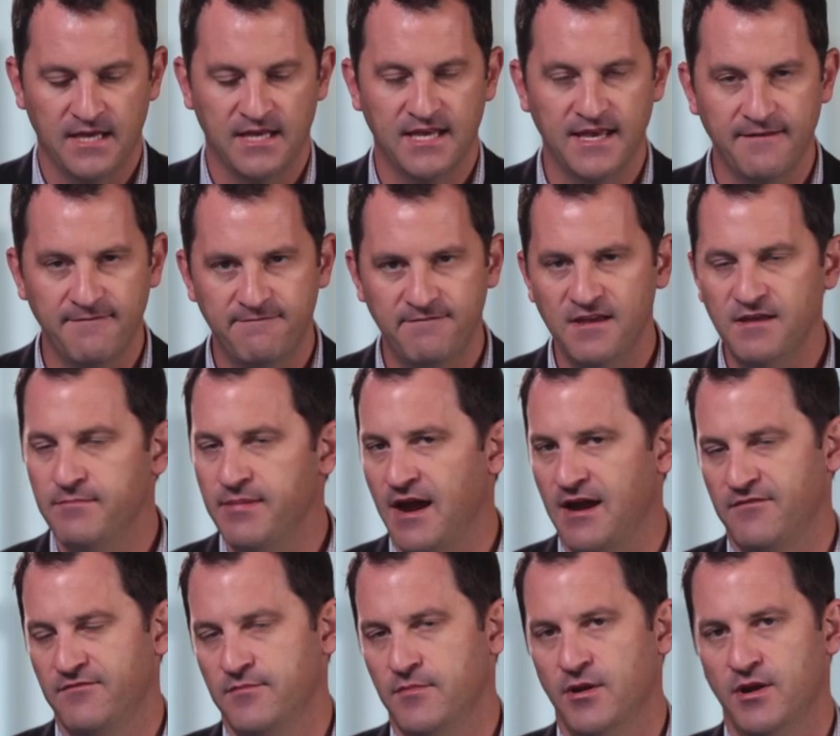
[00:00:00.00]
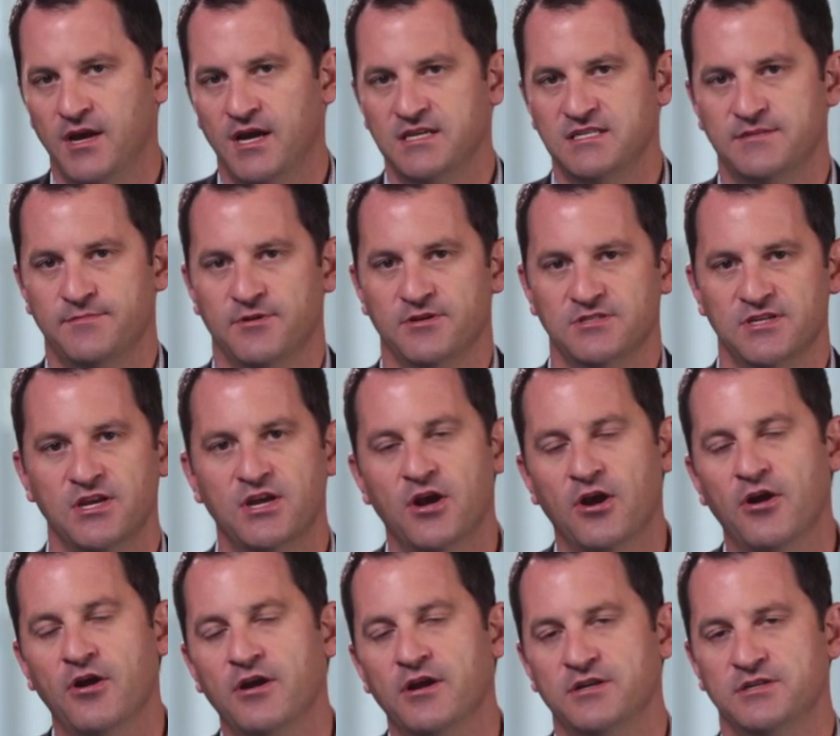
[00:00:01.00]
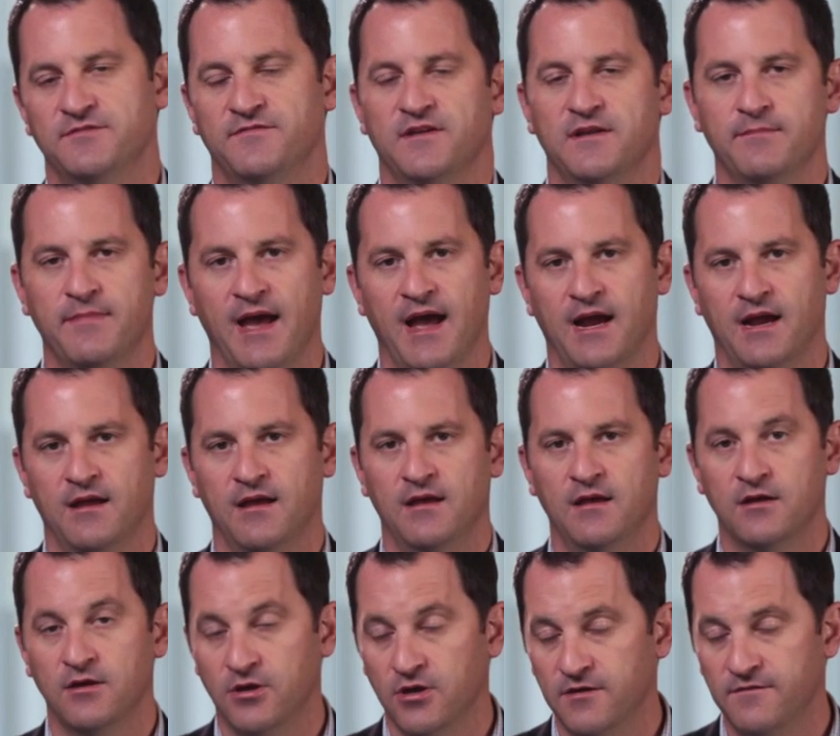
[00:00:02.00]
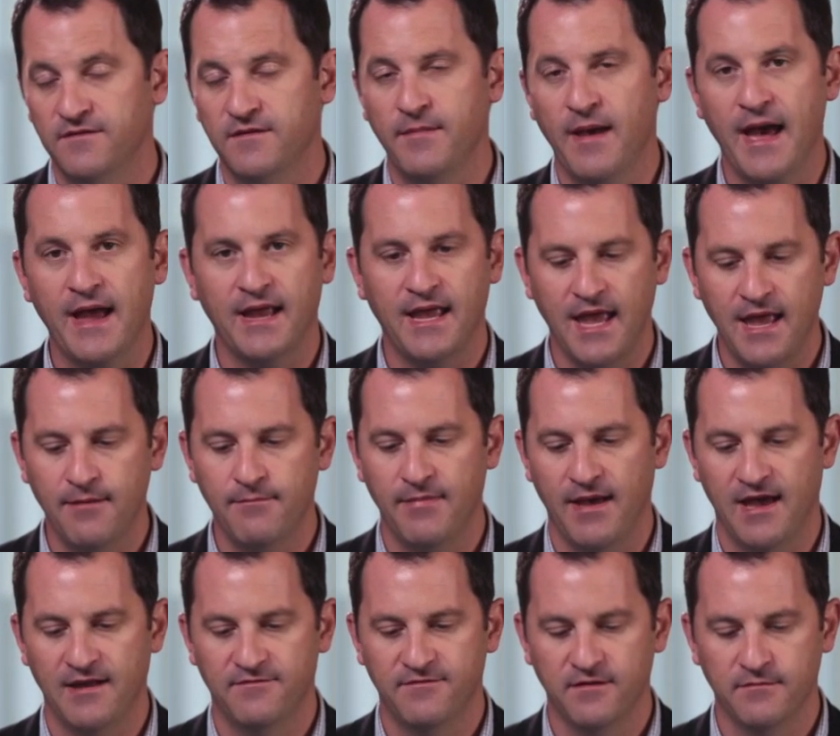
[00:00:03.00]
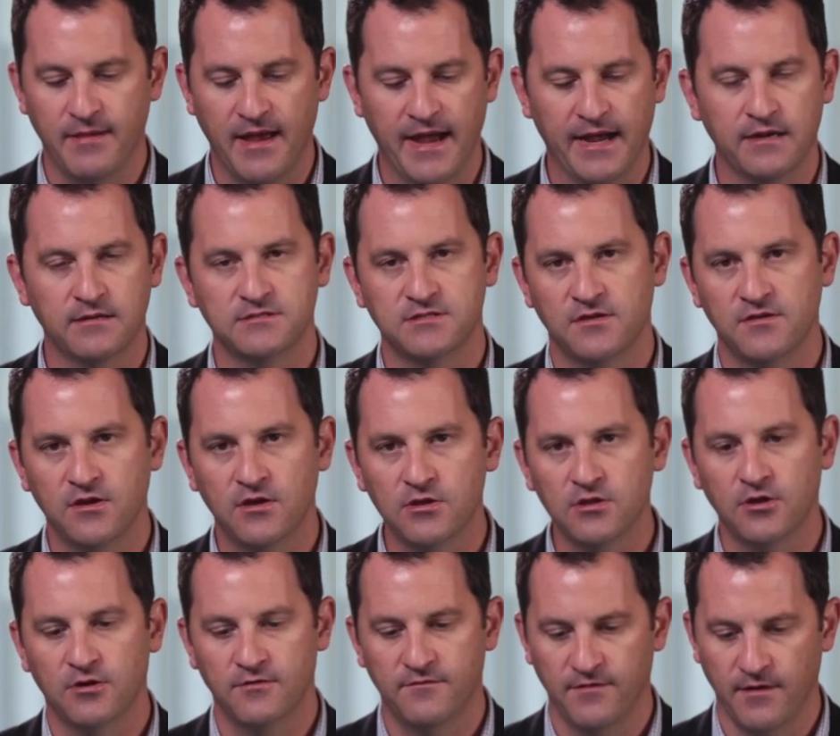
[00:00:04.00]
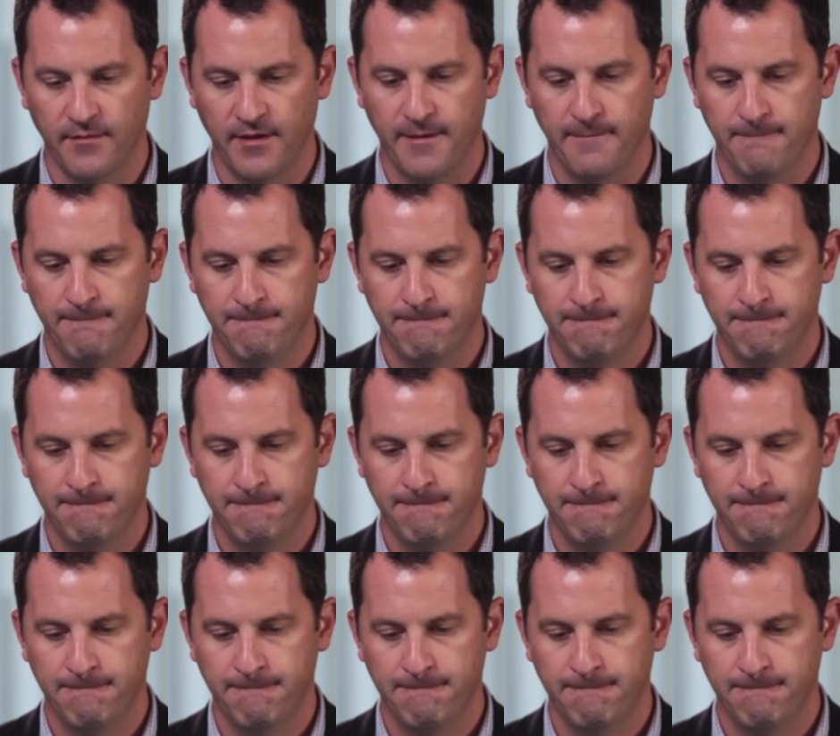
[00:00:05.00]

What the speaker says: Get feedback from your customers. Encourage feedback, good feedback and bad feedback, so you can learn from it.